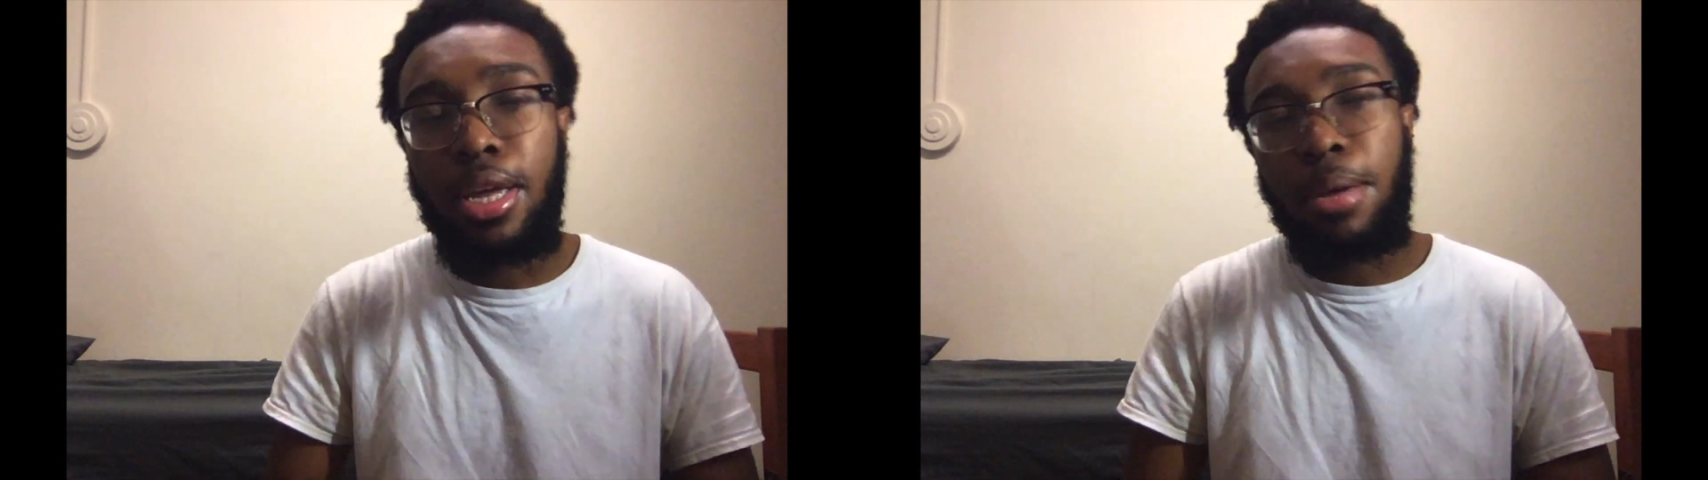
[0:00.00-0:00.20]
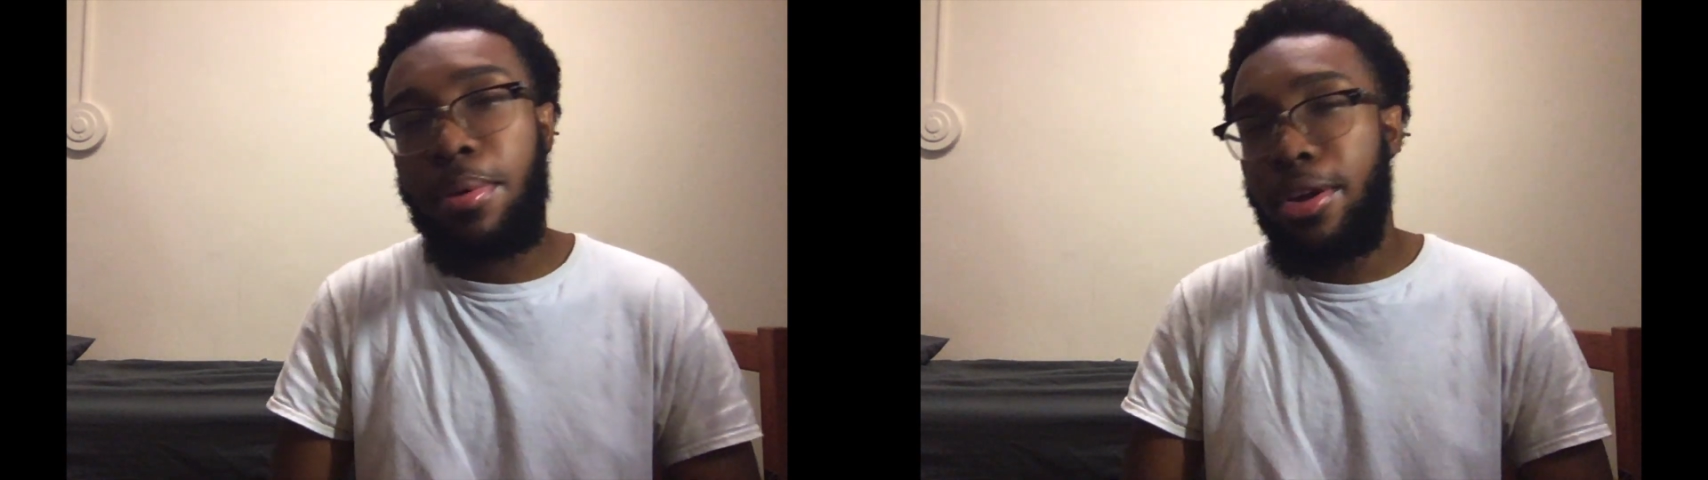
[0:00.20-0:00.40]

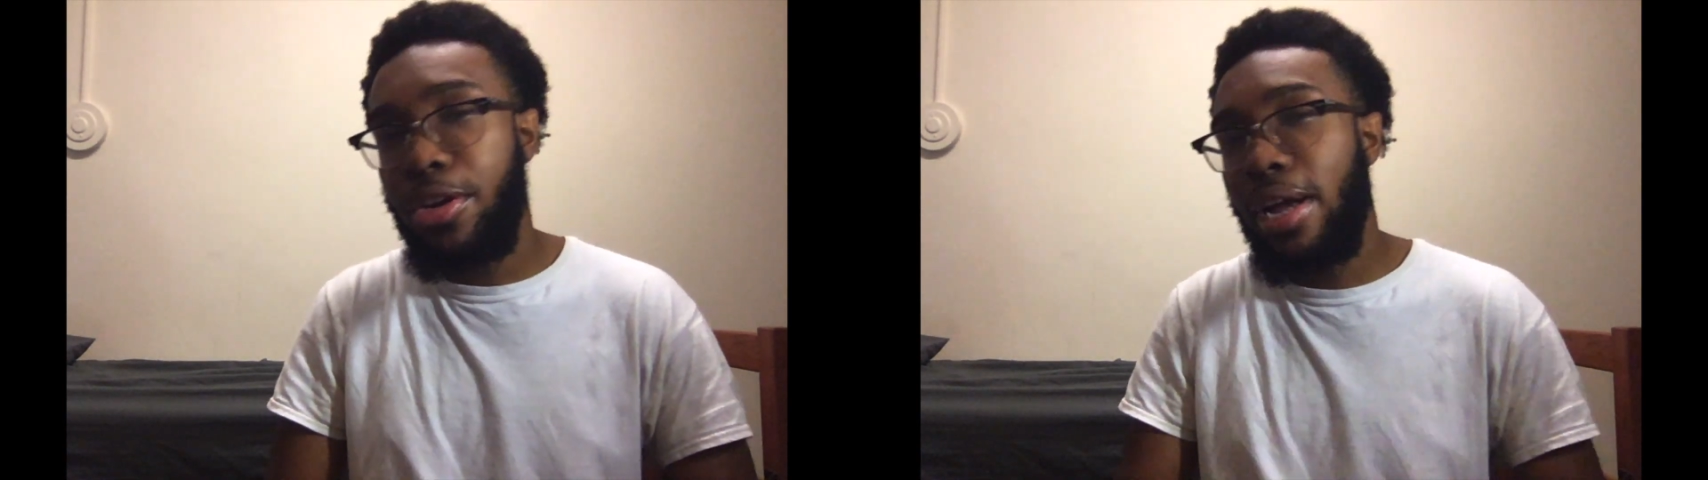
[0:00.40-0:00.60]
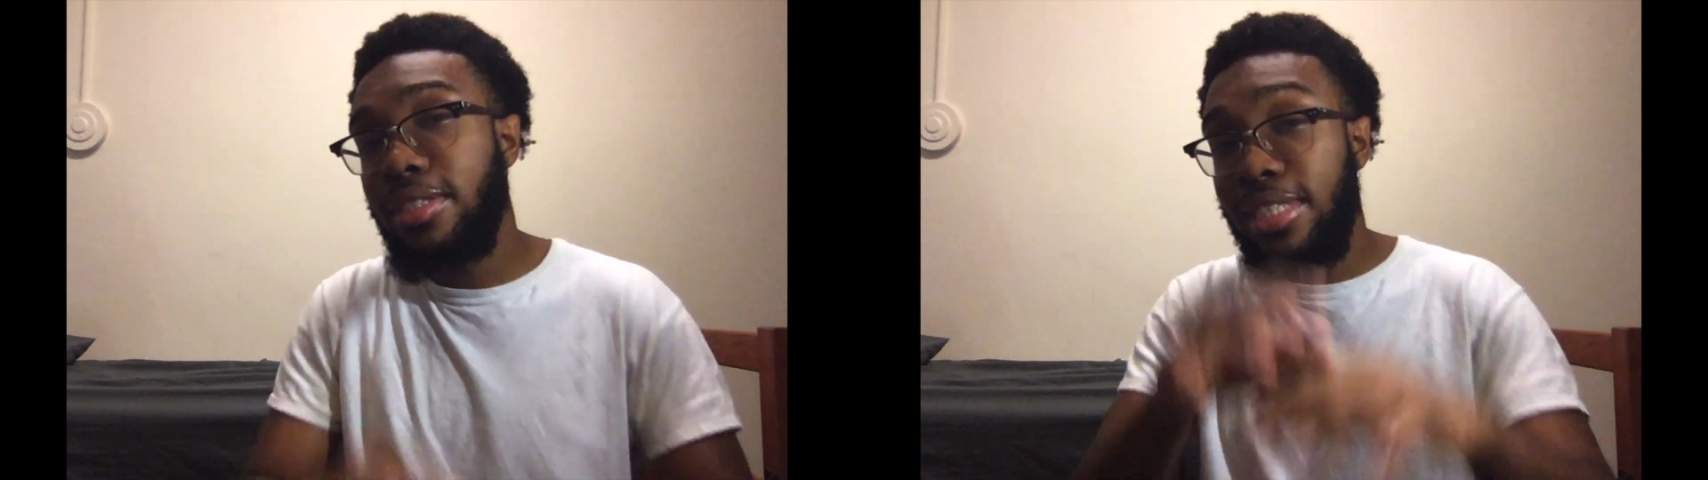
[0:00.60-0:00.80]
But
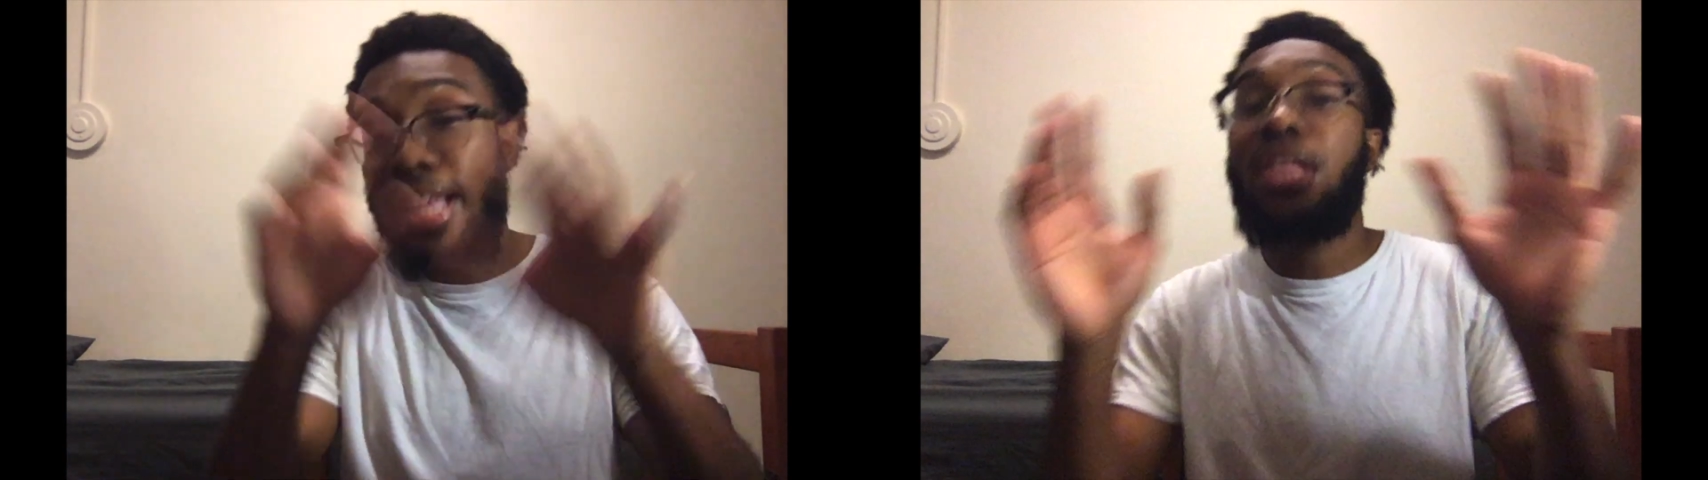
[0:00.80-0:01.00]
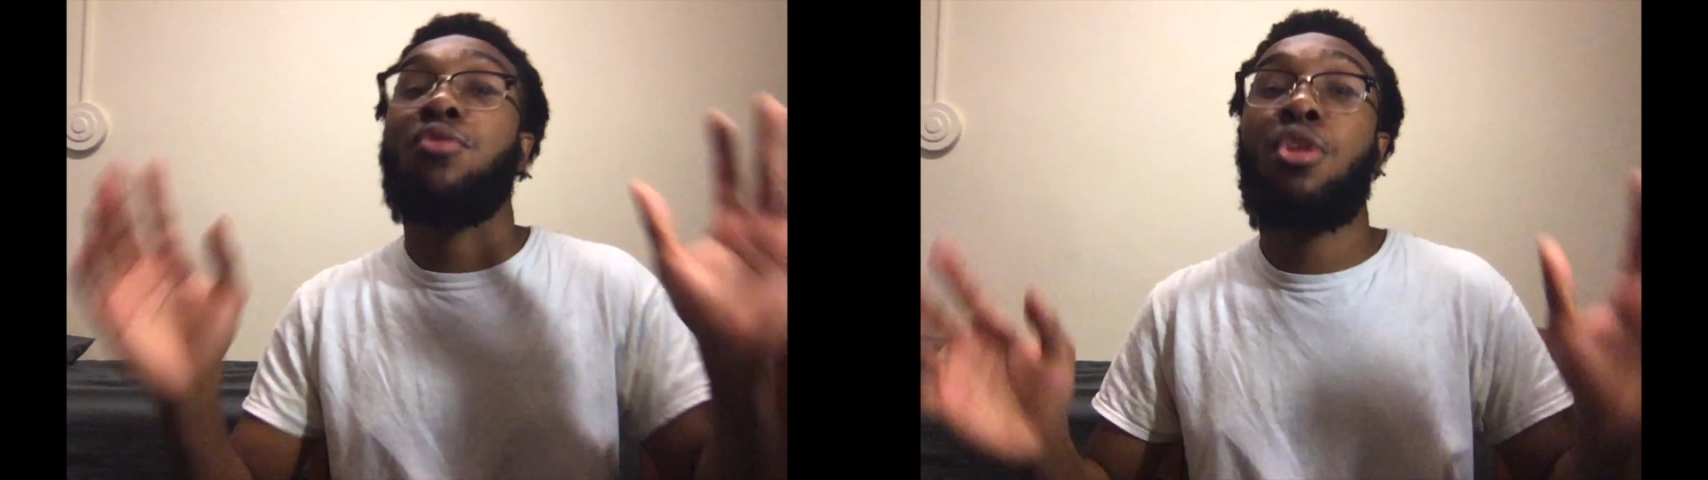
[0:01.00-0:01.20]
outside
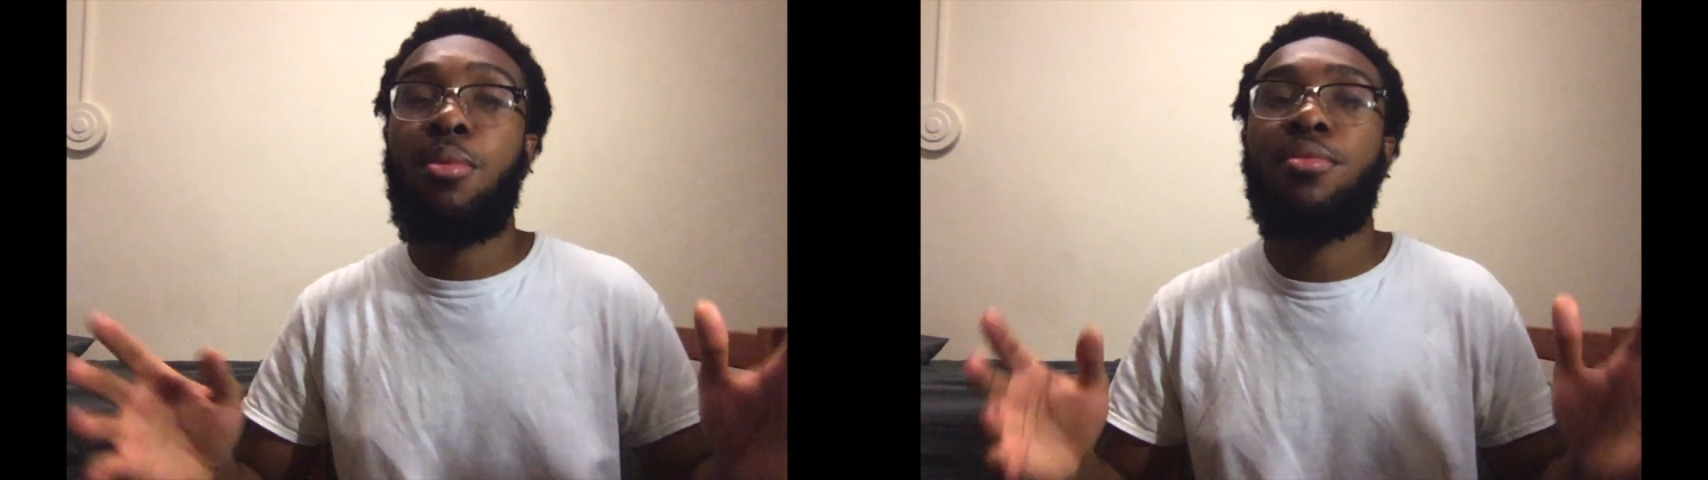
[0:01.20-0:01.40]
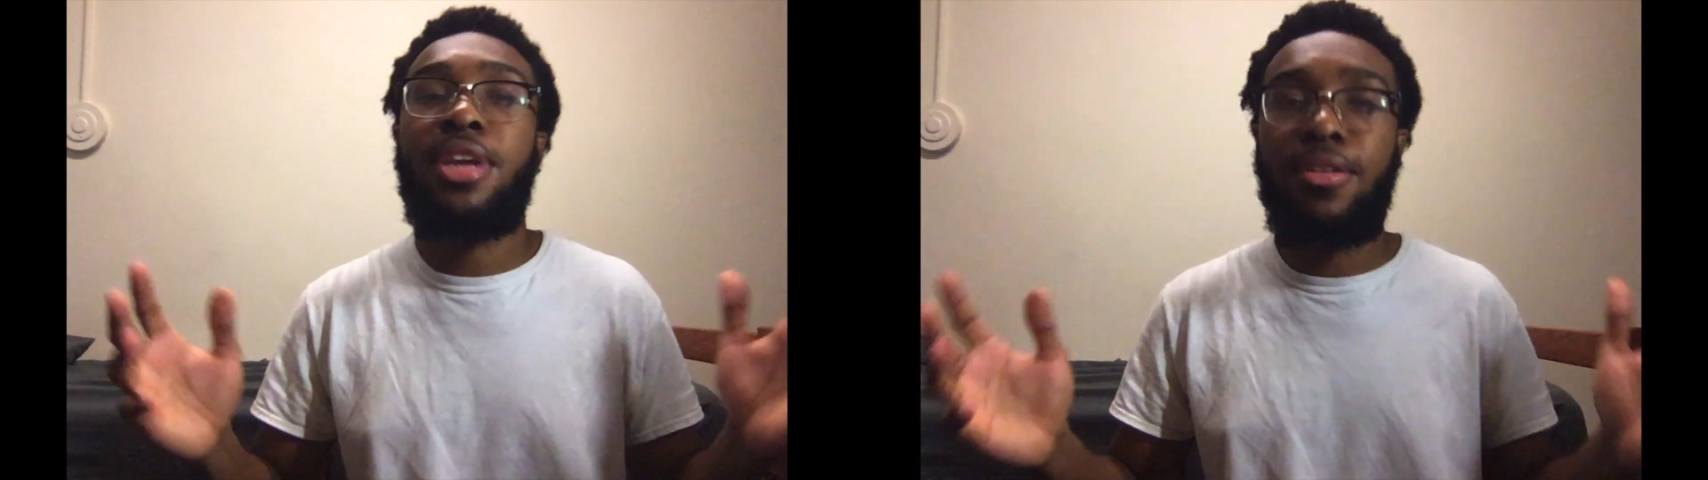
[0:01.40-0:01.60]
the realm
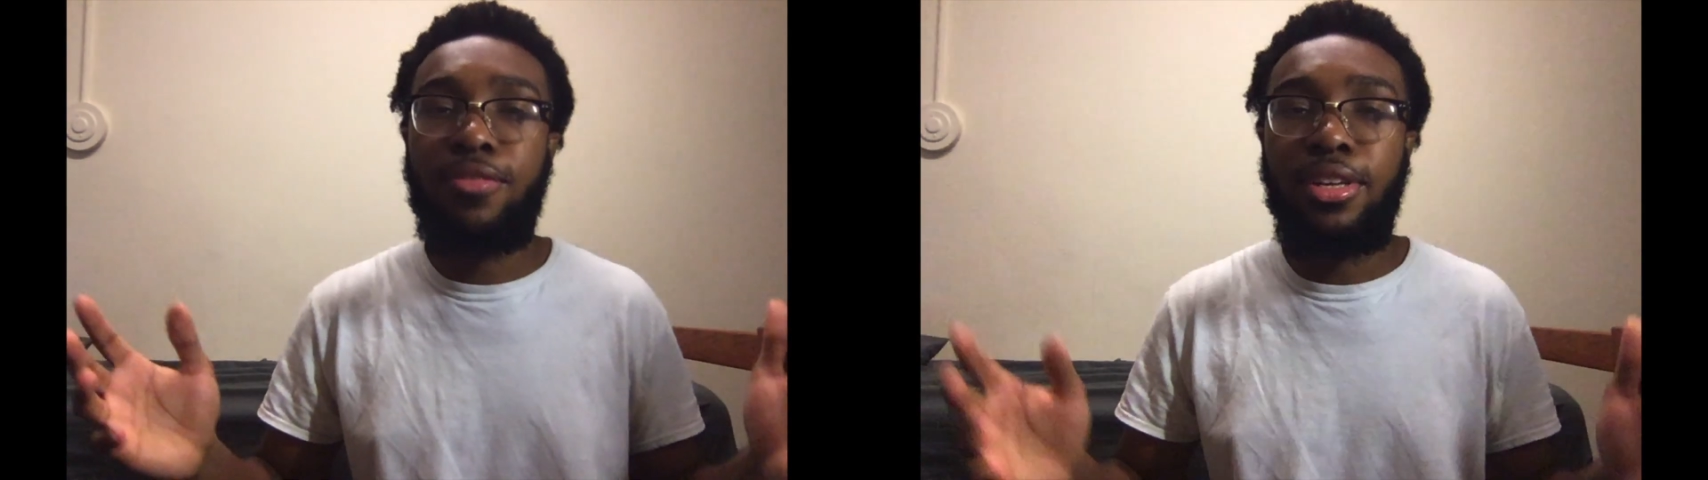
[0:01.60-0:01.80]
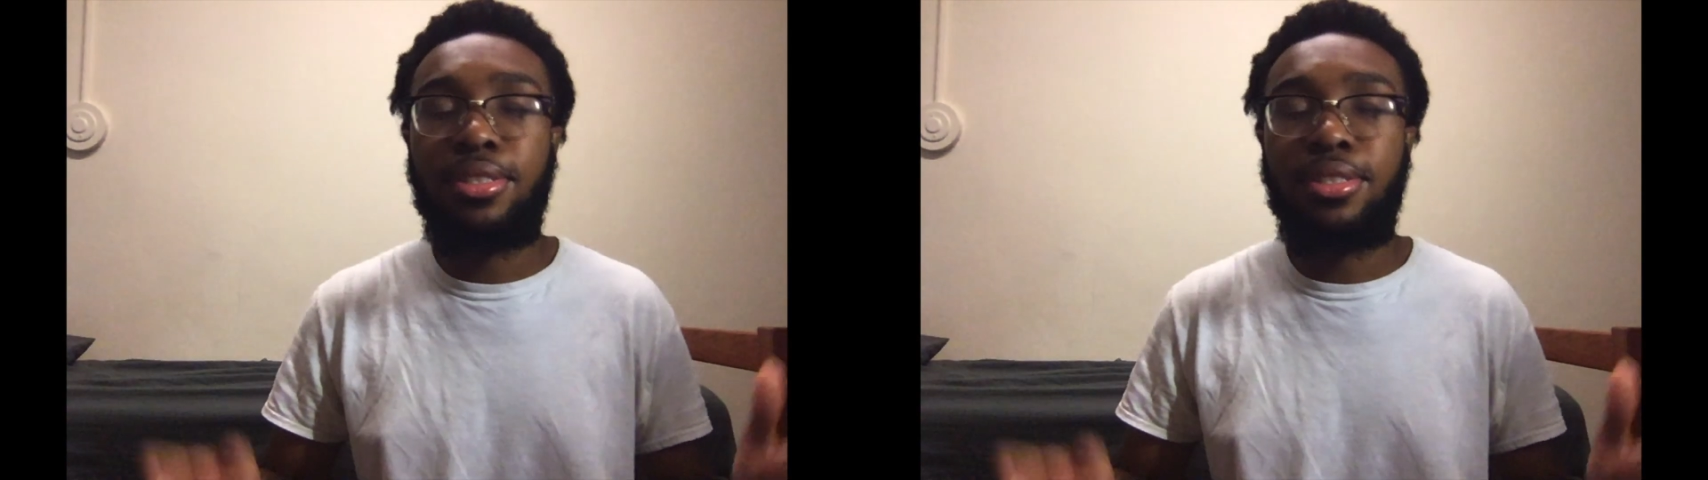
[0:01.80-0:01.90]
of Netflix,